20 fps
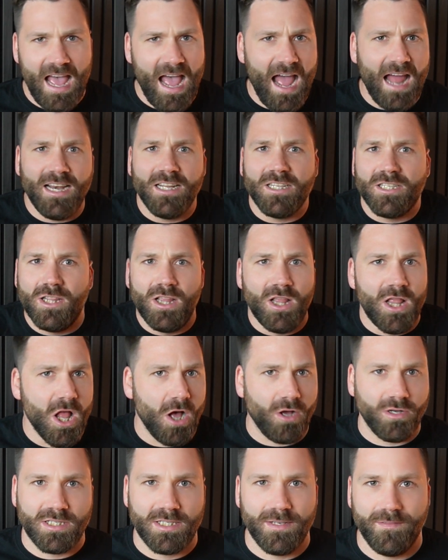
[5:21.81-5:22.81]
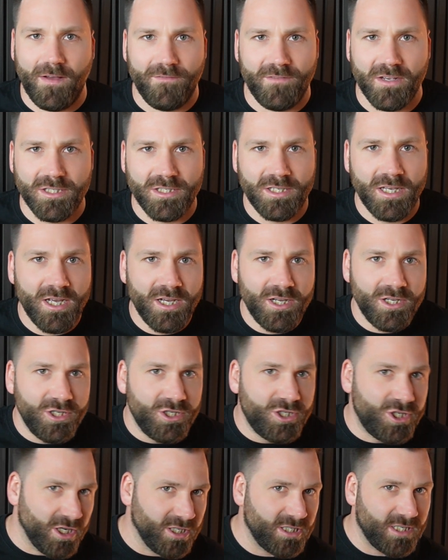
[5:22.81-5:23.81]
and there's lots of others
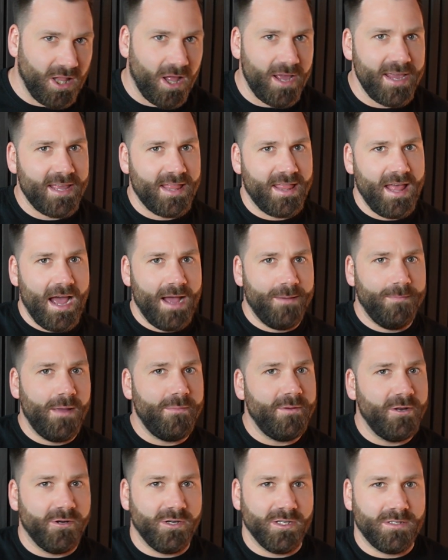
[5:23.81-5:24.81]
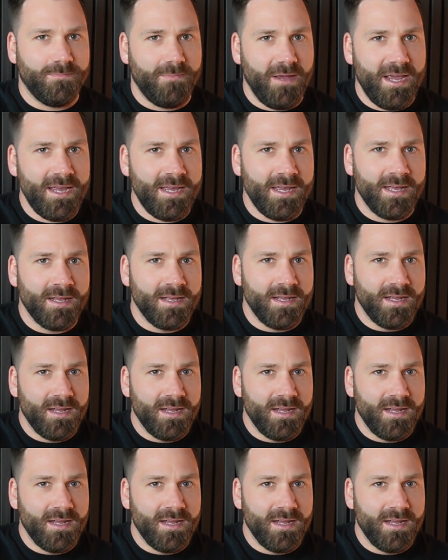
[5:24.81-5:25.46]
just like that, maybe not as big.